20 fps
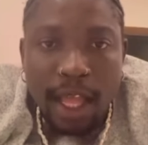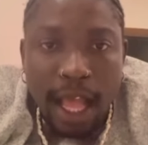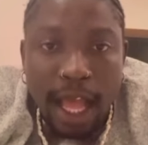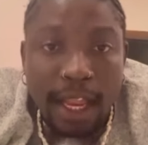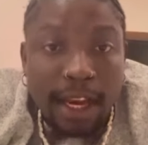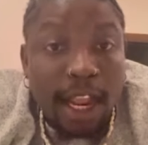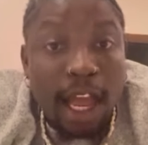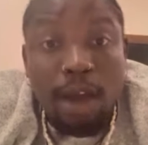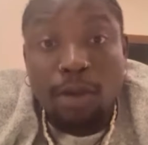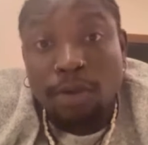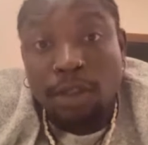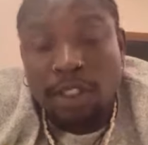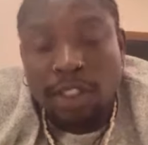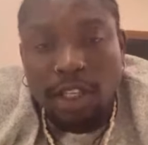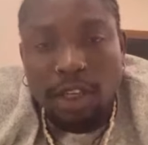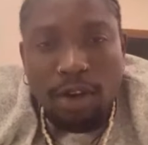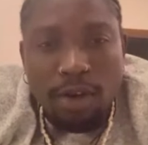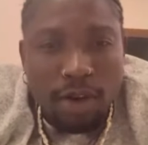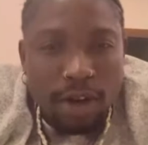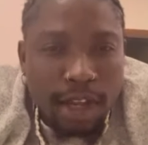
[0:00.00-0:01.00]
And how he
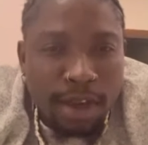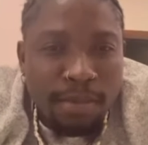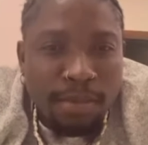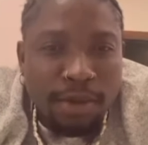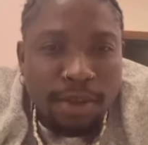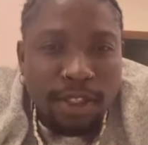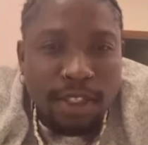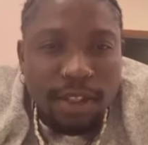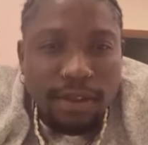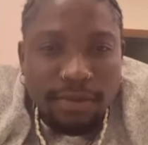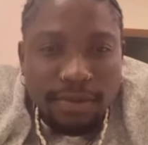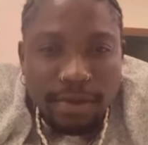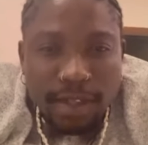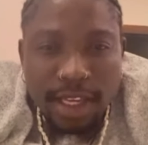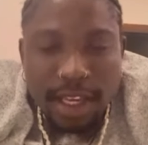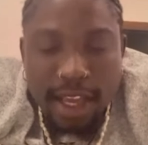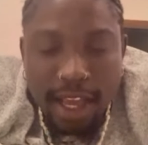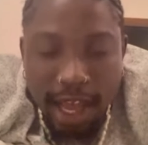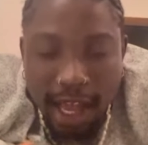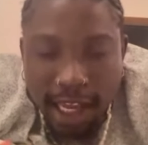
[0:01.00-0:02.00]
take collect money.
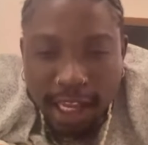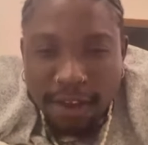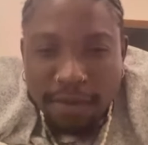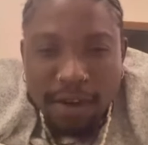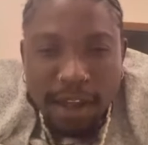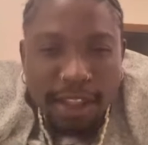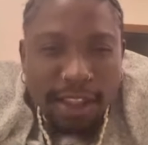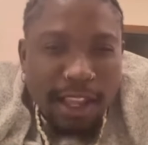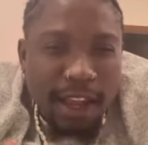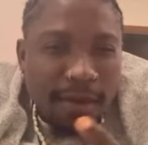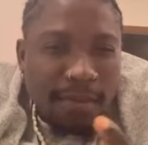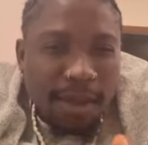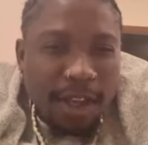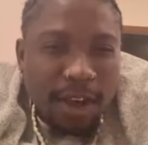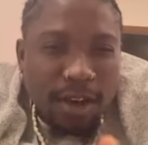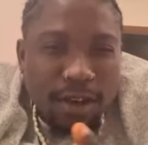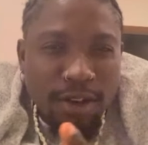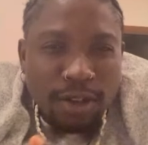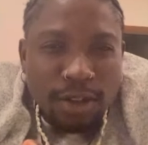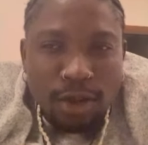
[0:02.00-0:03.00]
I give him time, he
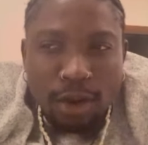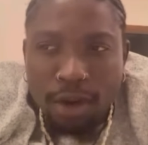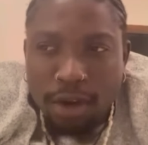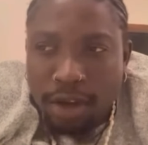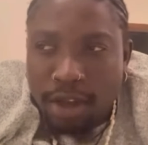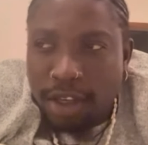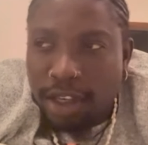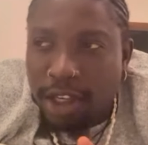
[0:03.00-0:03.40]
come talk.